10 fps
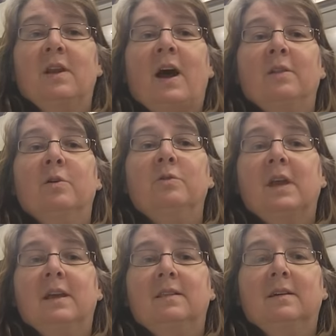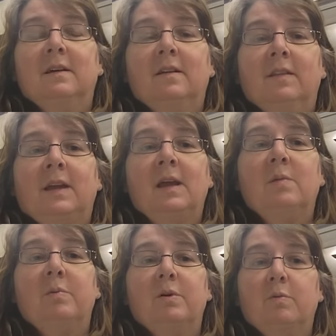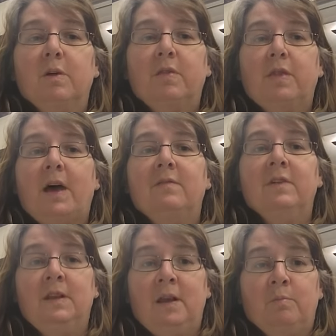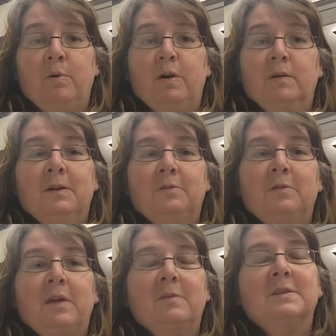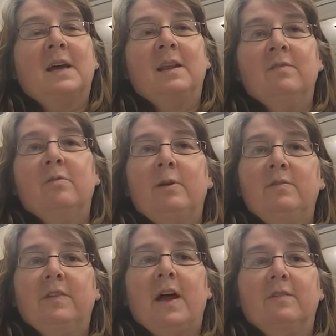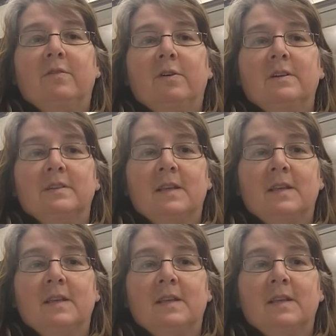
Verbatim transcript: not locate the camper with that VIN number. So that was kind of a red flag for us